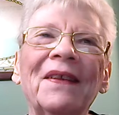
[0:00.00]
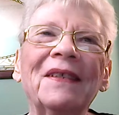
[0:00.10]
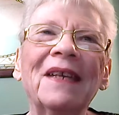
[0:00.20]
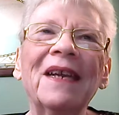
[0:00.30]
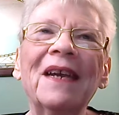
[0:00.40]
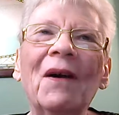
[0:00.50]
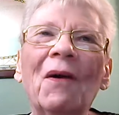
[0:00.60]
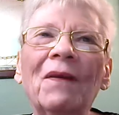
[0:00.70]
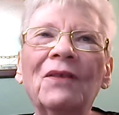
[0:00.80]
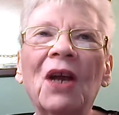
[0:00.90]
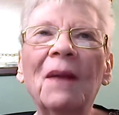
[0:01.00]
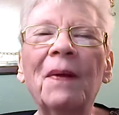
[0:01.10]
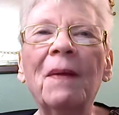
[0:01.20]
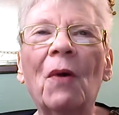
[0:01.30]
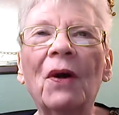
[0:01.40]
The CEO of
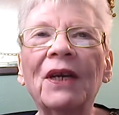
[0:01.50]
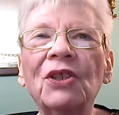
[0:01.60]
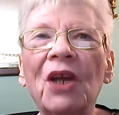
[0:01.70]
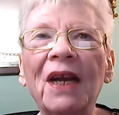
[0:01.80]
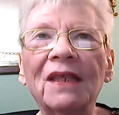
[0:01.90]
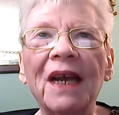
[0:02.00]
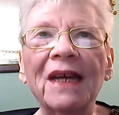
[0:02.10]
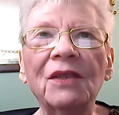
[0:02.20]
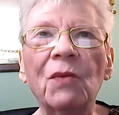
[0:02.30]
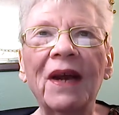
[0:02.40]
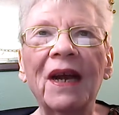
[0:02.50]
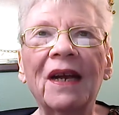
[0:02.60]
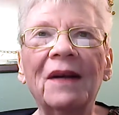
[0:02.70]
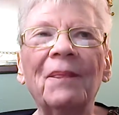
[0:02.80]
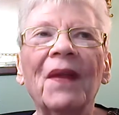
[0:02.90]
JP Morgan Chase last week